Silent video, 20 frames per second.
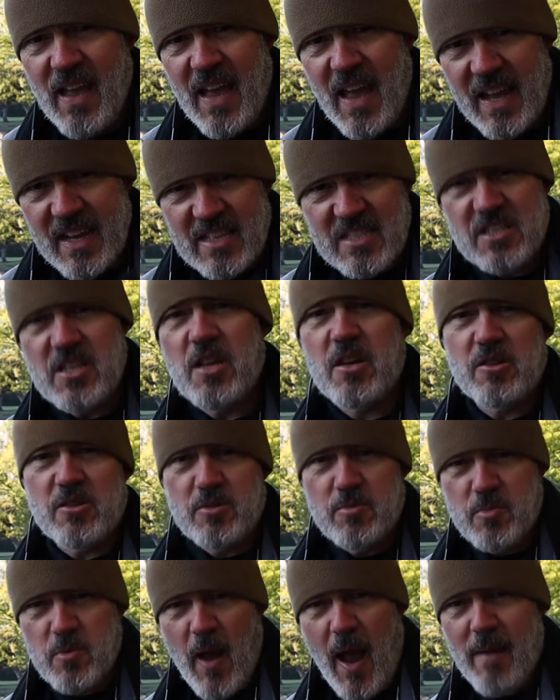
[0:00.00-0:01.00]
and consider
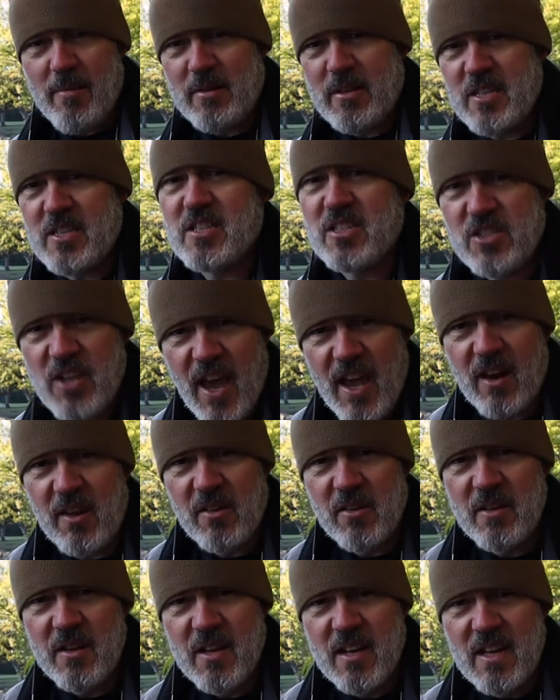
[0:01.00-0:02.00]
subscribing to the channel.
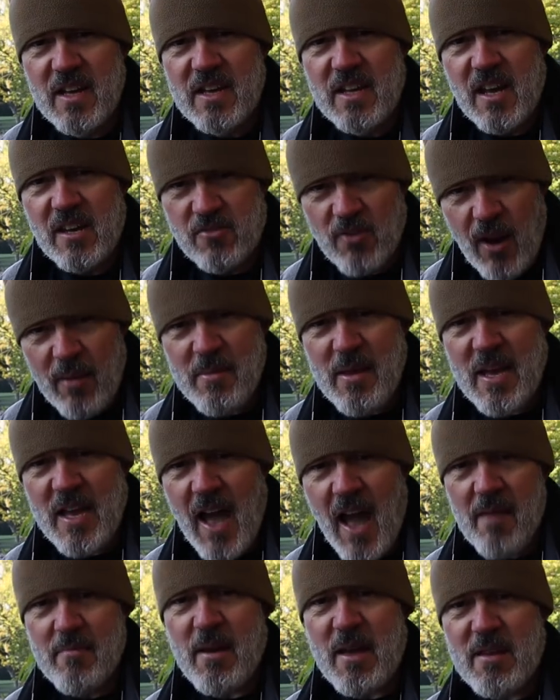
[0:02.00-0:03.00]
And drop me a
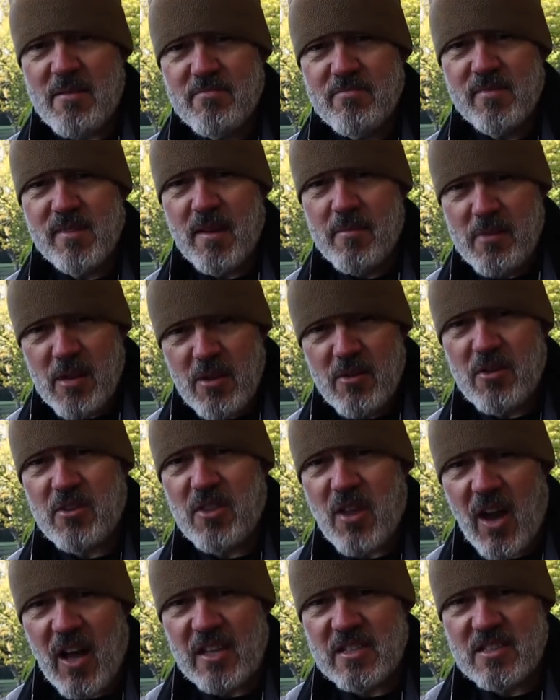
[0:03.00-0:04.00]
comment. Let me know your
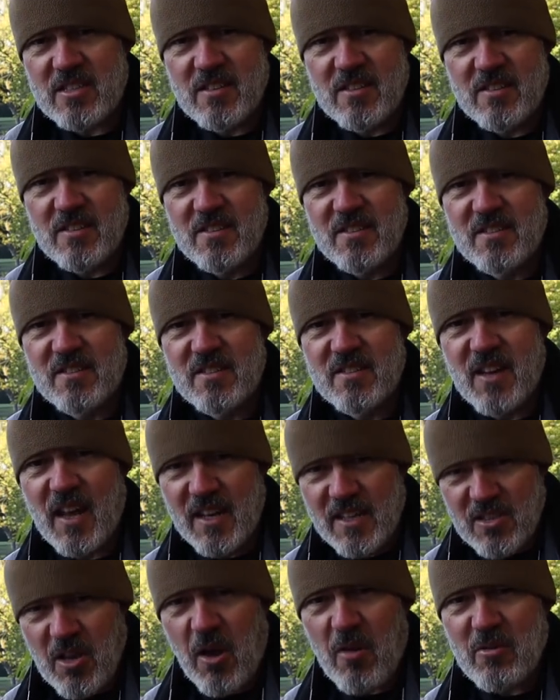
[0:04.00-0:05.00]
thoughts.
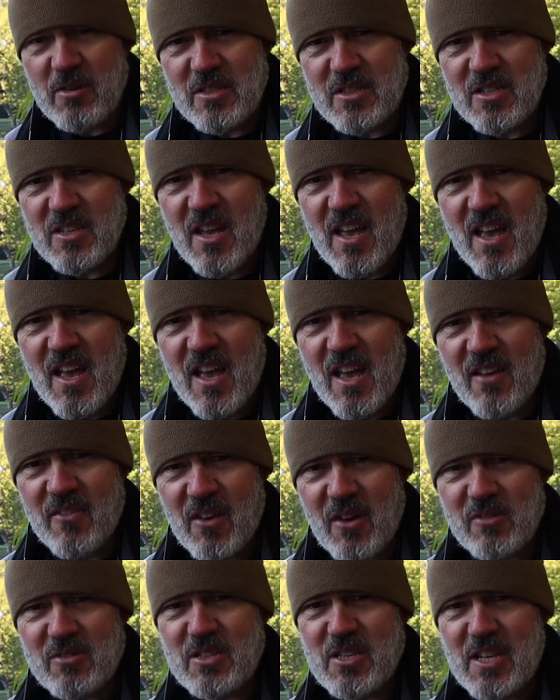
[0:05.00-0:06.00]
And as always, if
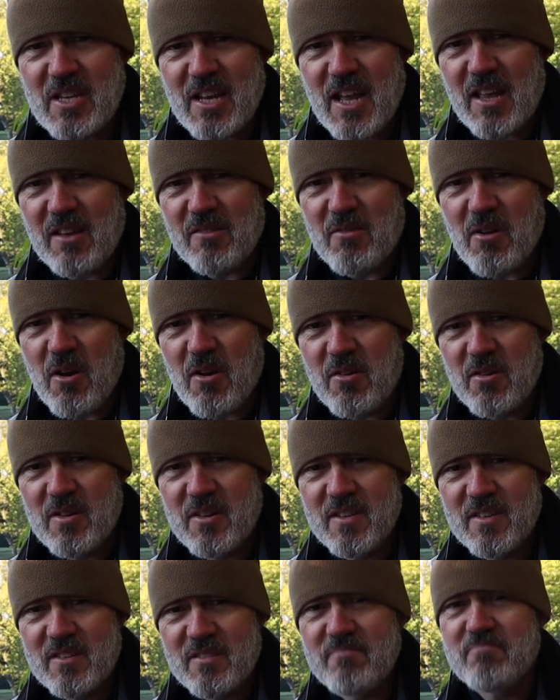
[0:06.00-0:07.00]
I don't see you down the road,
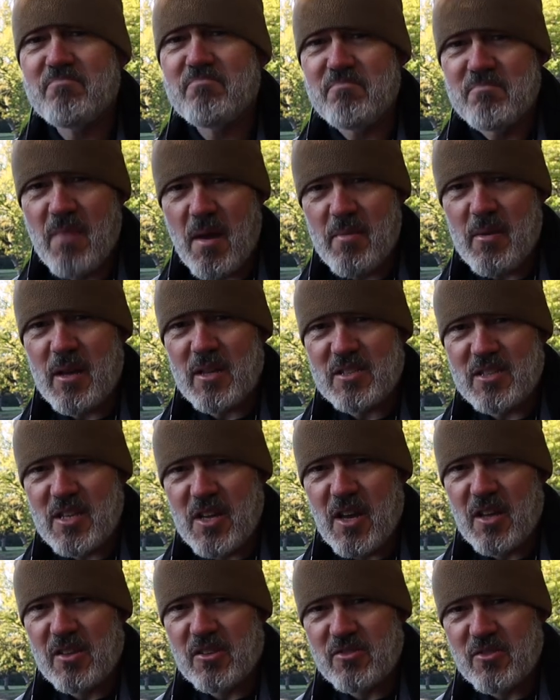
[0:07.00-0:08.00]
maybe I'll see
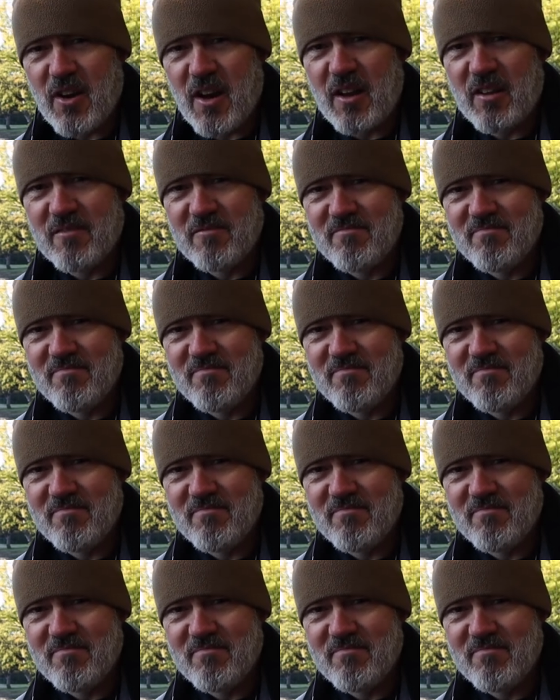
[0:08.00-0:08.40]
you on the trail.